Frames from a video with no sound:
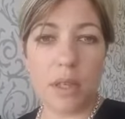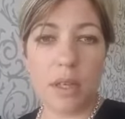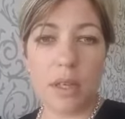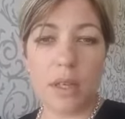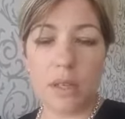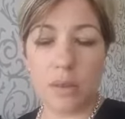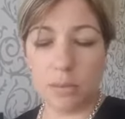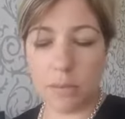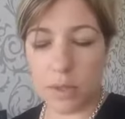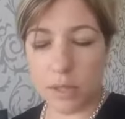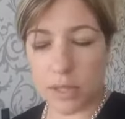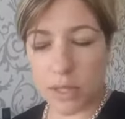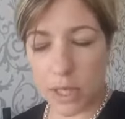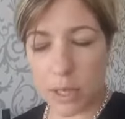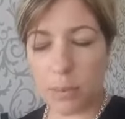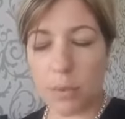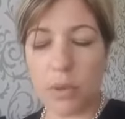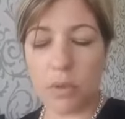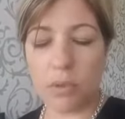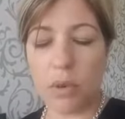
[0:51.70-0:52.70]
a, a step
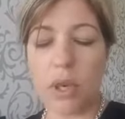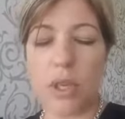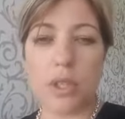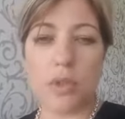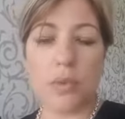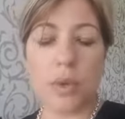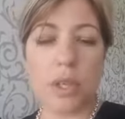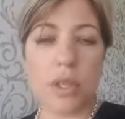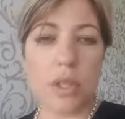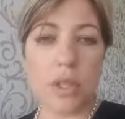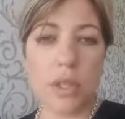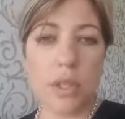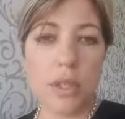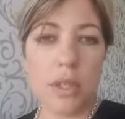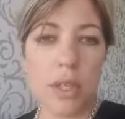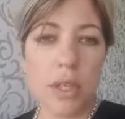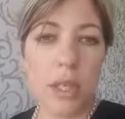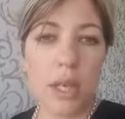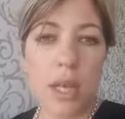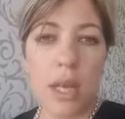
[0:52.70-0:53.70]
in the right direction.
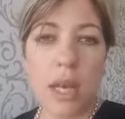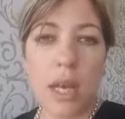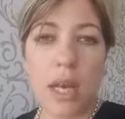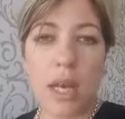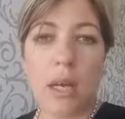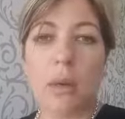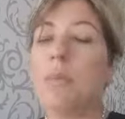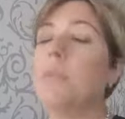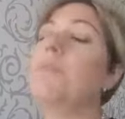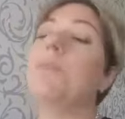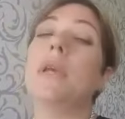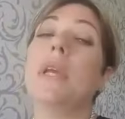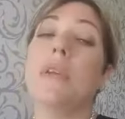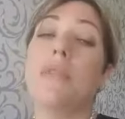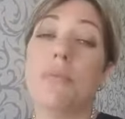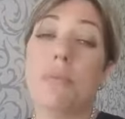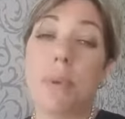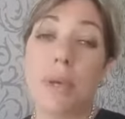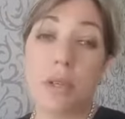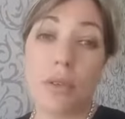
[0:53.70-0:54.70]
Um, be
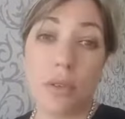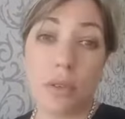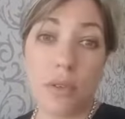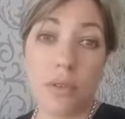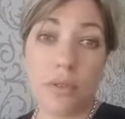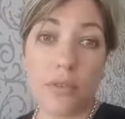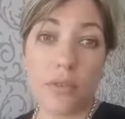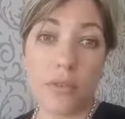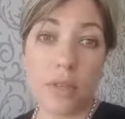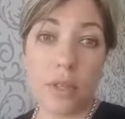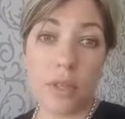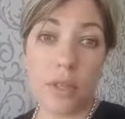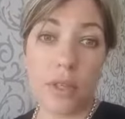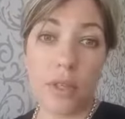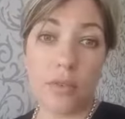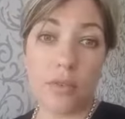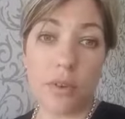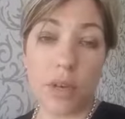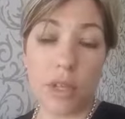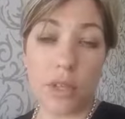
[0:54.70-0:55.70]
even better if
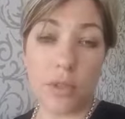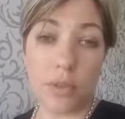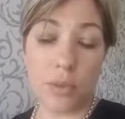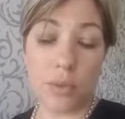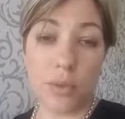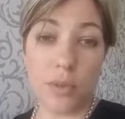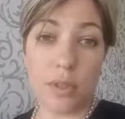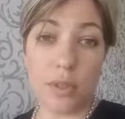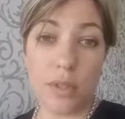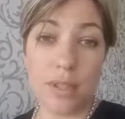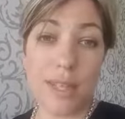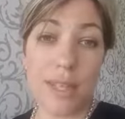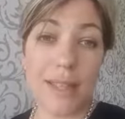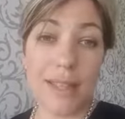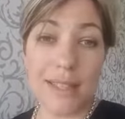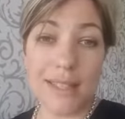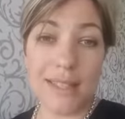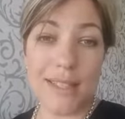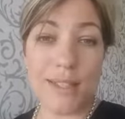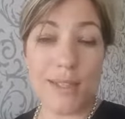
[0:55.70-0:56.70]
Rachel could get
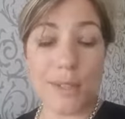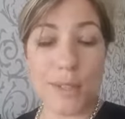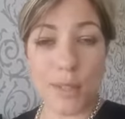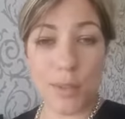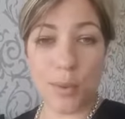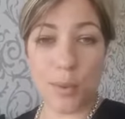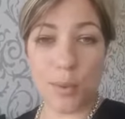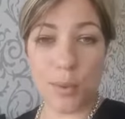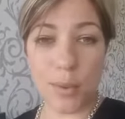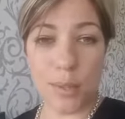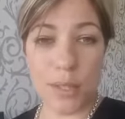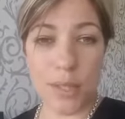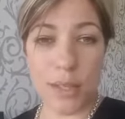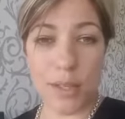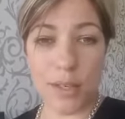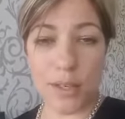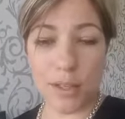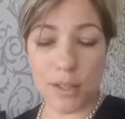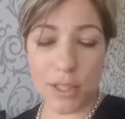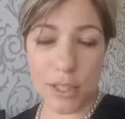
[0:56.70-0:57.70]
this into schools. I
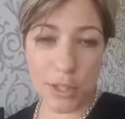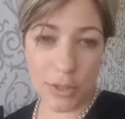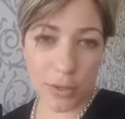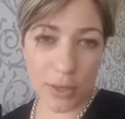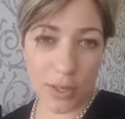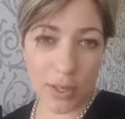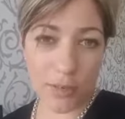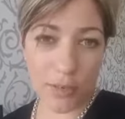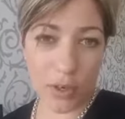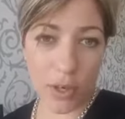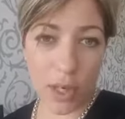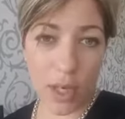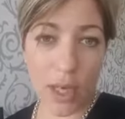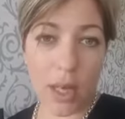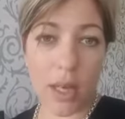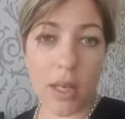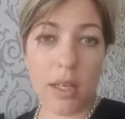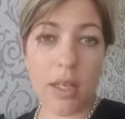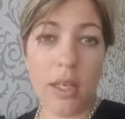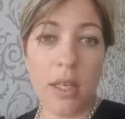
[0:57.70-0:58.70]
know she's trying very
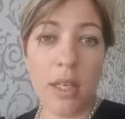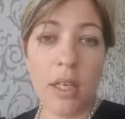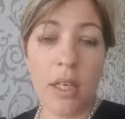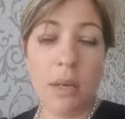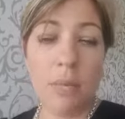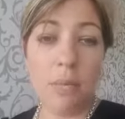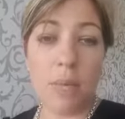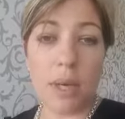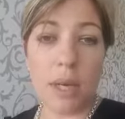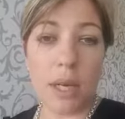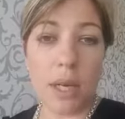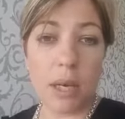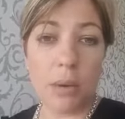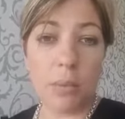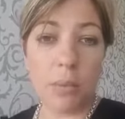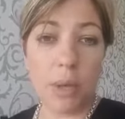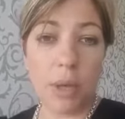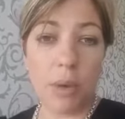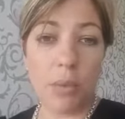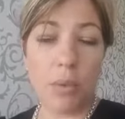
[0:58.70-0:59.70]
hard, but um,
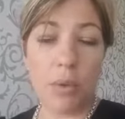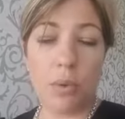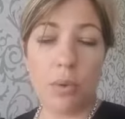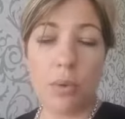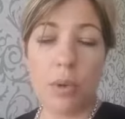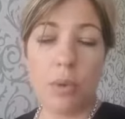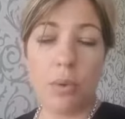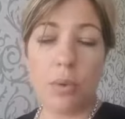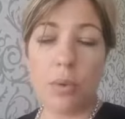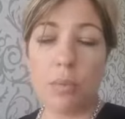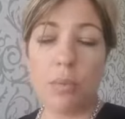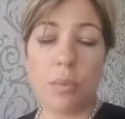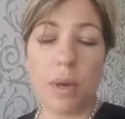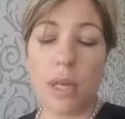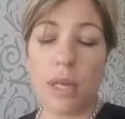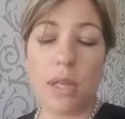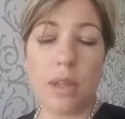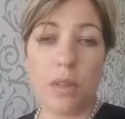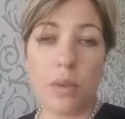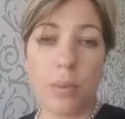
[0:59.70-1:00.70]
it would it would
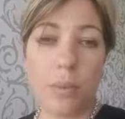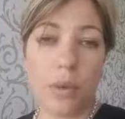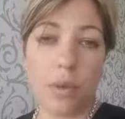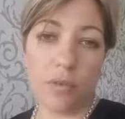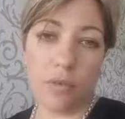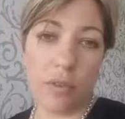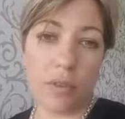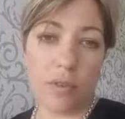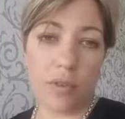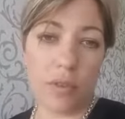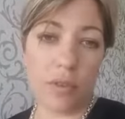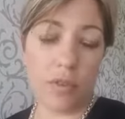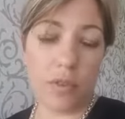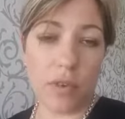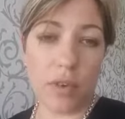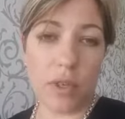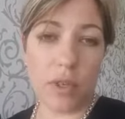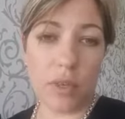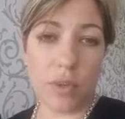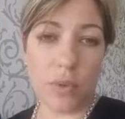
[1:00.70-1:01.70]
make the world of difference for
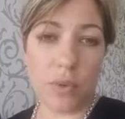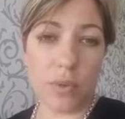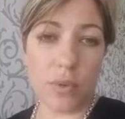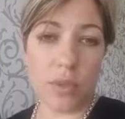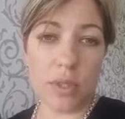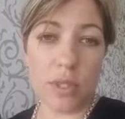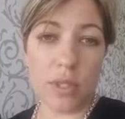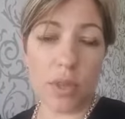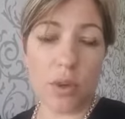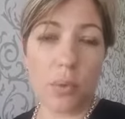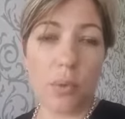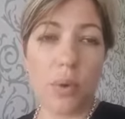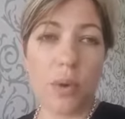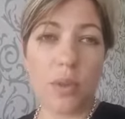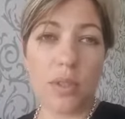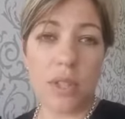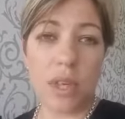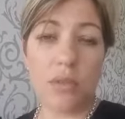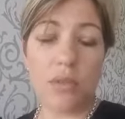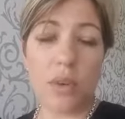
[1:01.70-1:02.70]
our children. So well
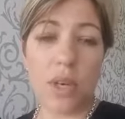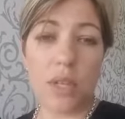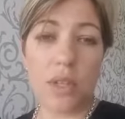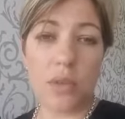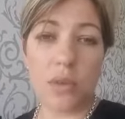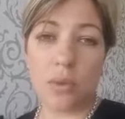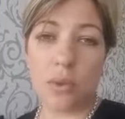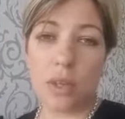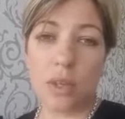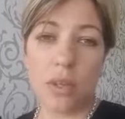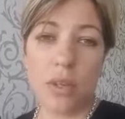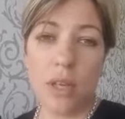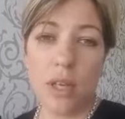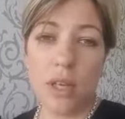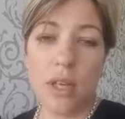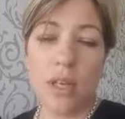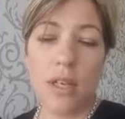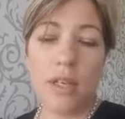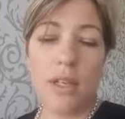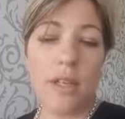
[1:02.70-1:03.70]
done, Rachel. You
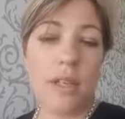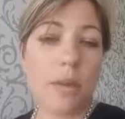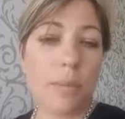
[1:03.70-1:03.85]
you did an